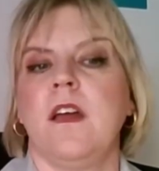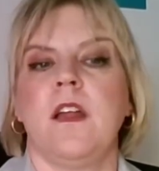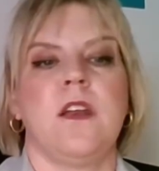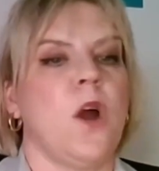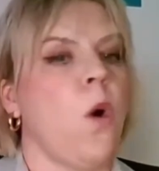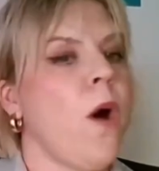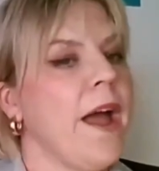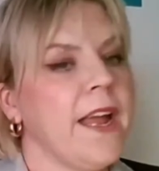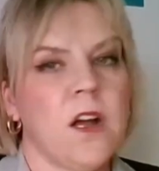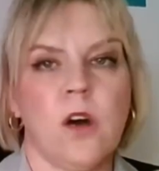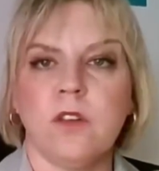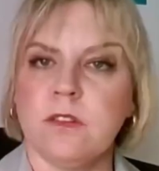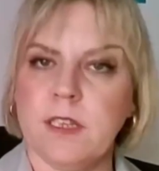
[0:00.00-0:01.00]
No eye
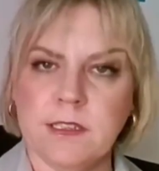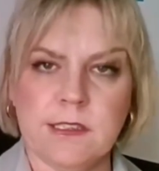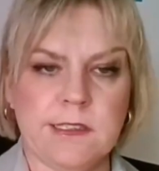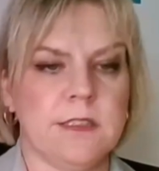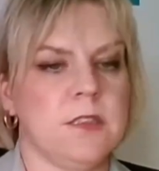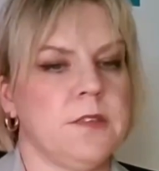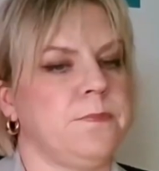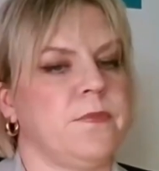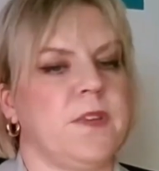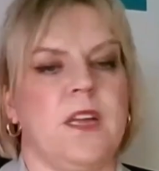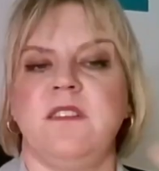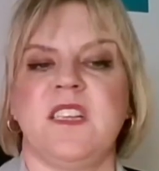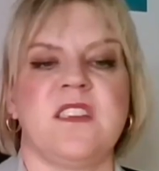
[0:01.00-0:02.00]
contact,
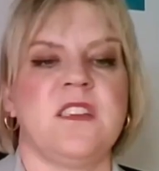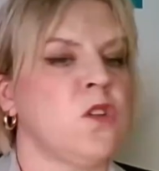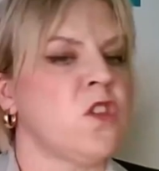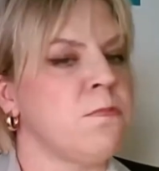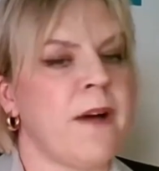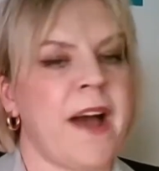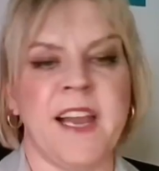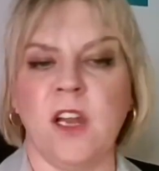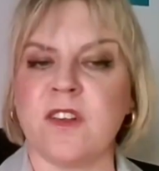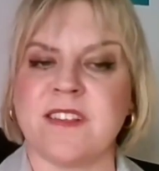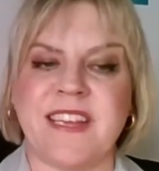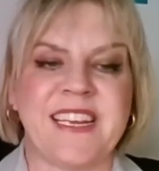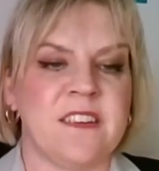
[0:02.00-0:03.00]
did not smile or
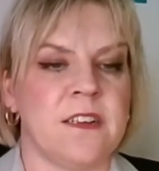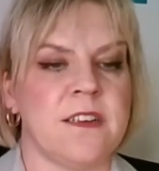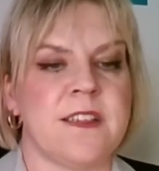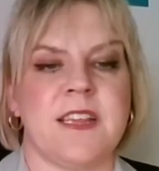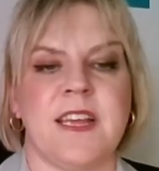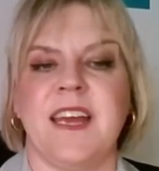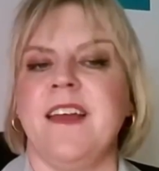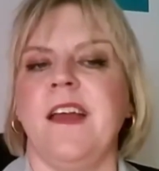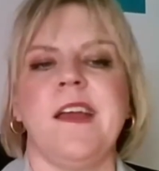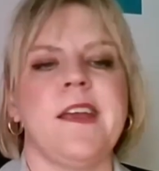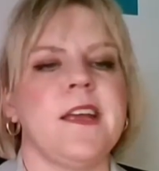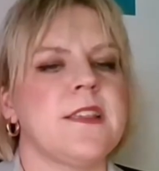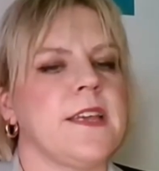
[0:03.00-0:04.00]
signals.
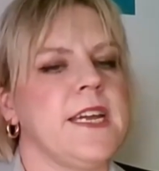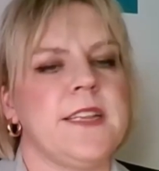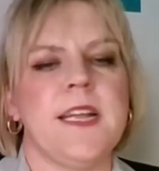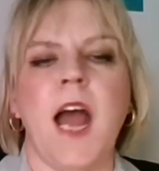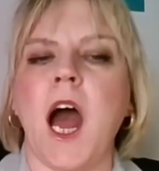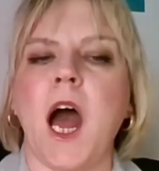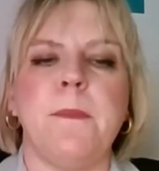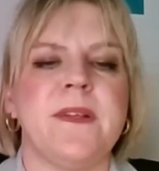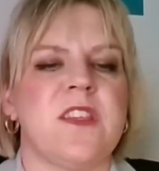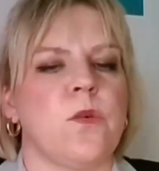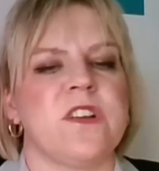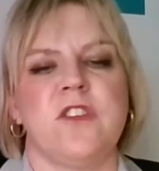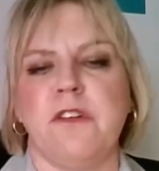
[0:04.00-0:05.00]
His eating habits
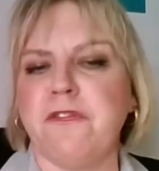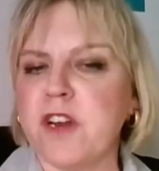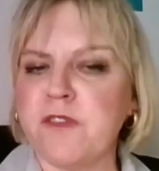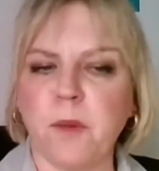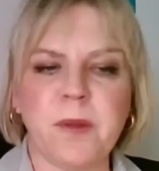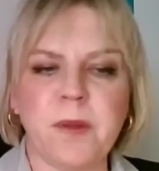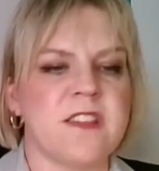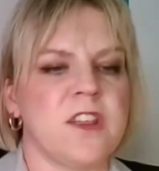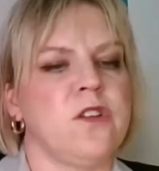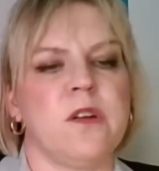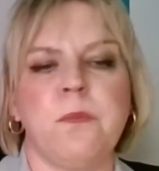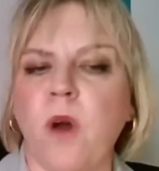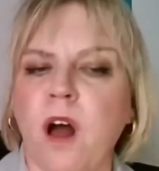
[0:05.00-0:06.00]
were different from his
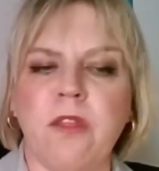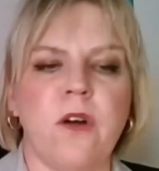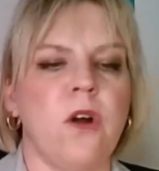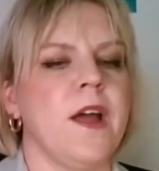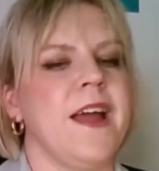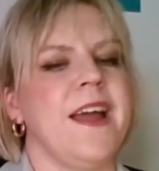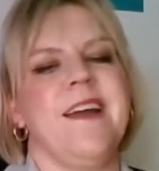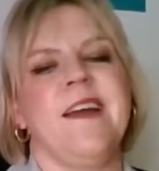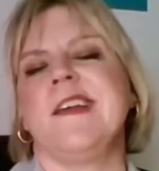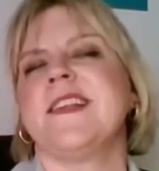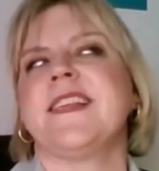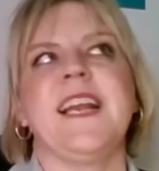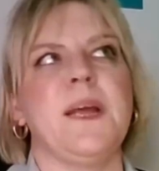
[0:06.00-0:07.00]
older brother.
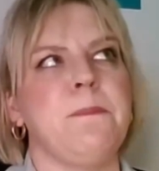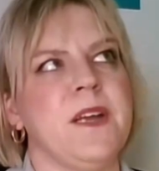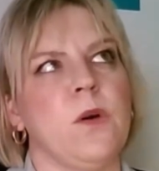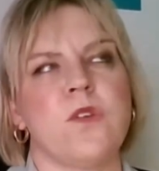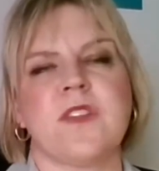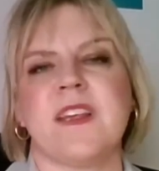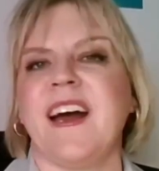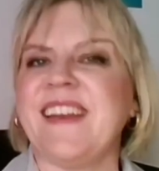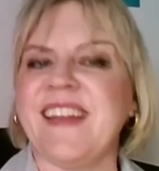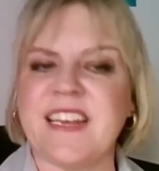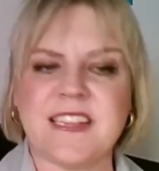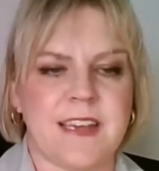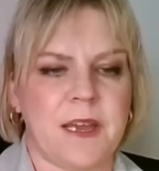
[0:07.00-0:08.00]
His sleeping was
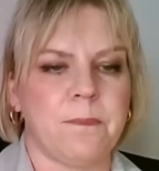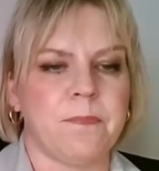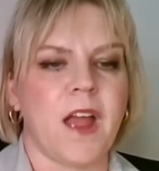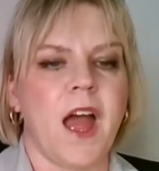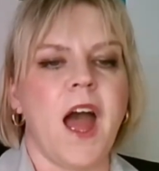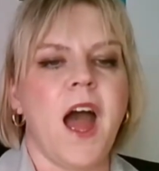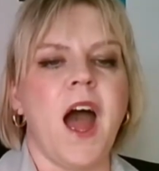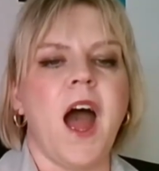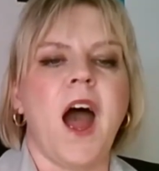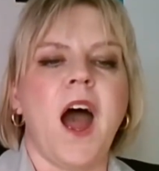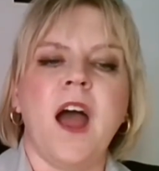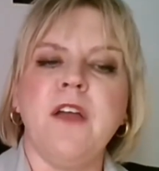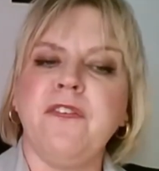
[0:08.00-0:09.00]
uneasy.
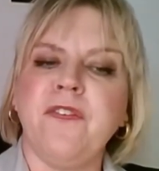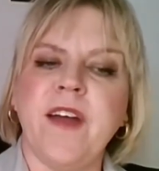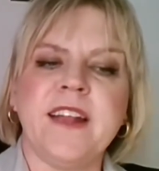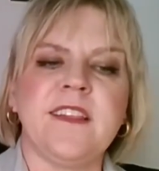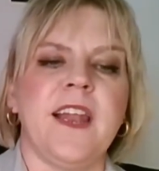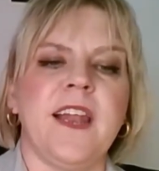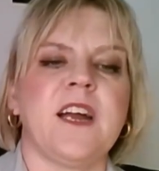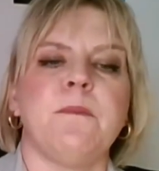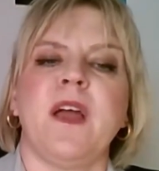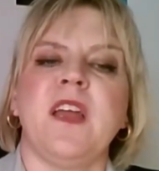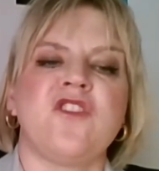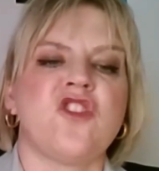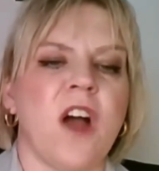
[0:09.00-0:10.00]
I felt like
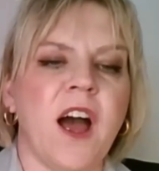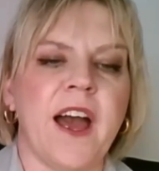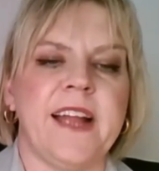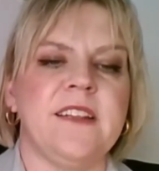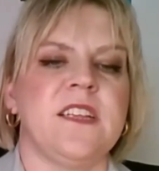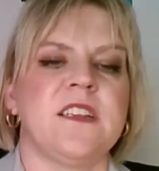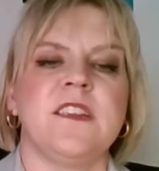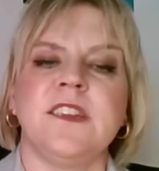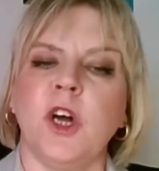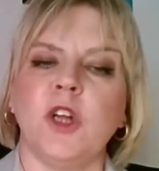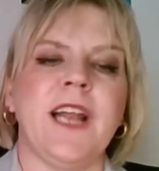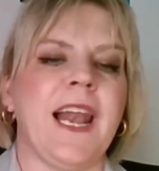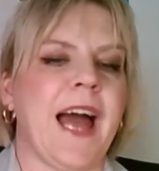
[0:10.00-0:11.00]
my child did
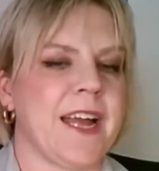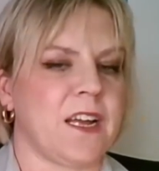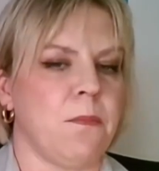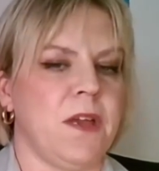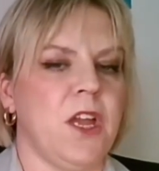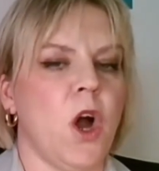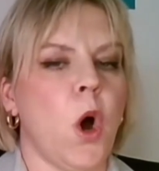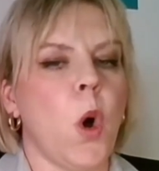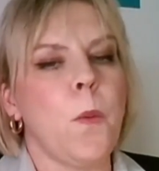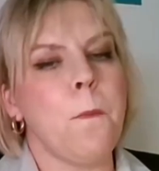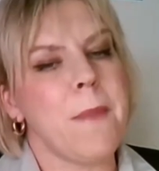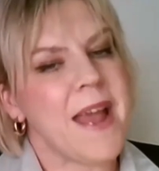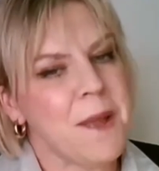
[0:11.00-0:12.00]
not like me,
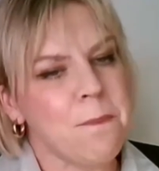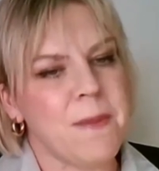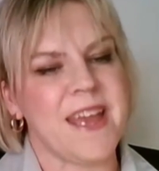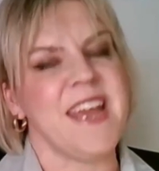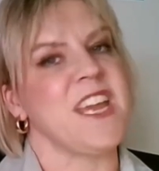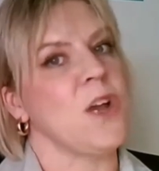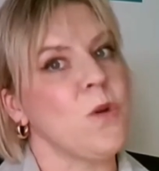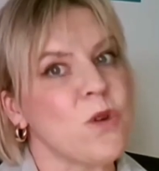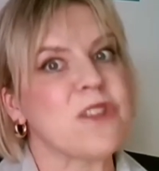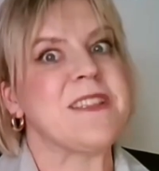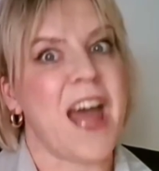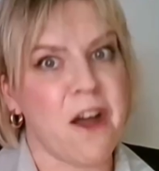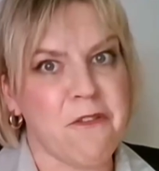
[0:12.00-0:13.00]
or maybe he was
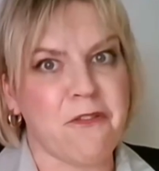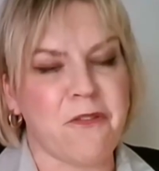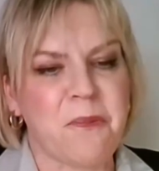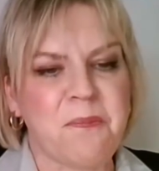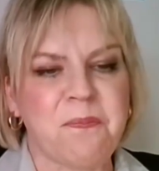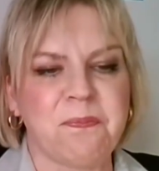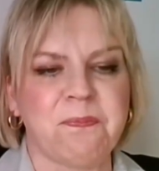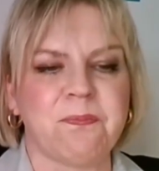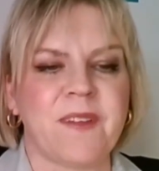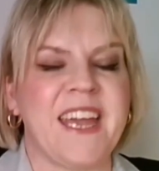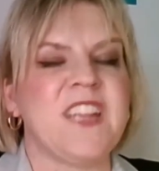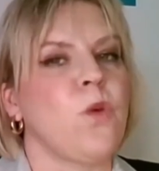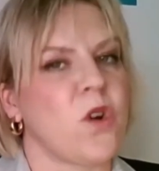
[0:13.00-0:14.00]
deaf.
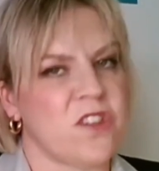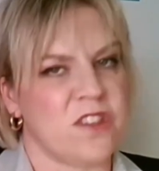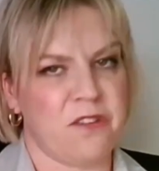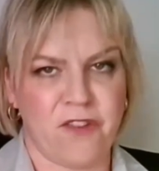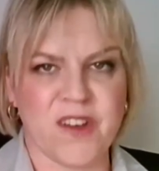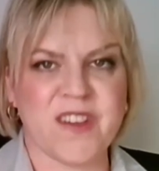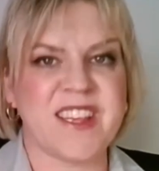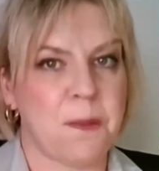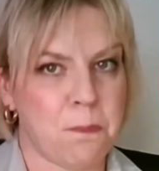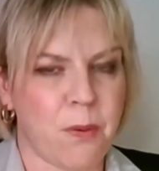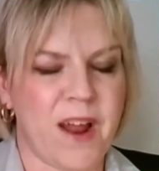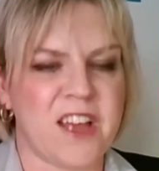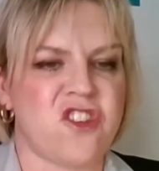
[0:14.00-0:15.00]
It was the first
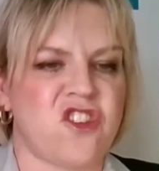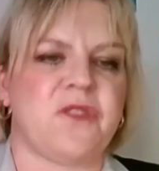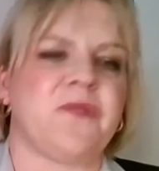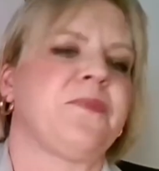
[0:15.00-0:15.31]
impression.